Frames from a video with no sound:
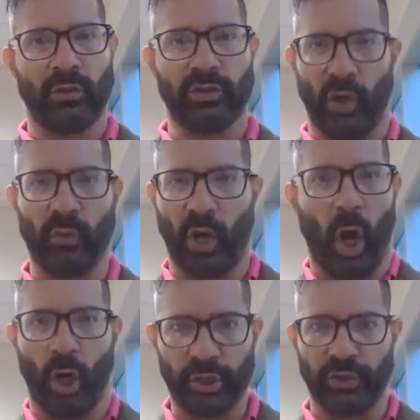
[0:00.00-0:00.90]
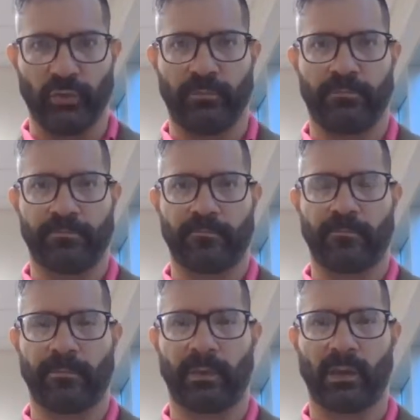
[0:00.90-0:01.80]
don't argue.
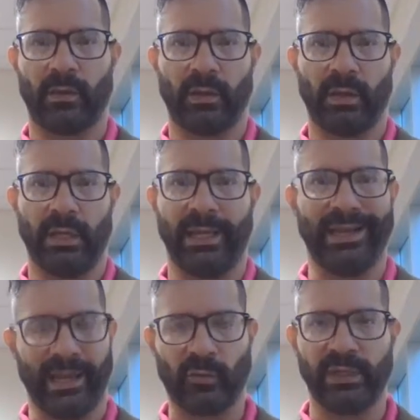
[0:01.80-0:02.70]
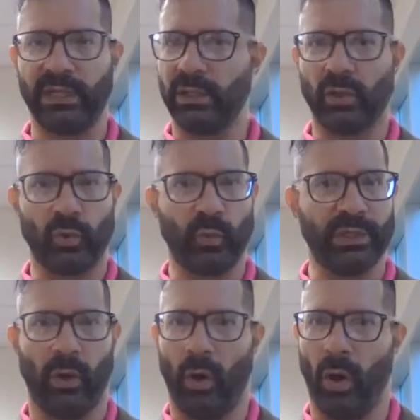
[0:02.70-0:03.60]
In equity, we
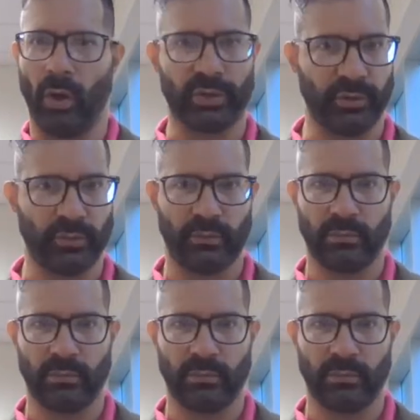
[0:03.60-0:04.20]
don't argue.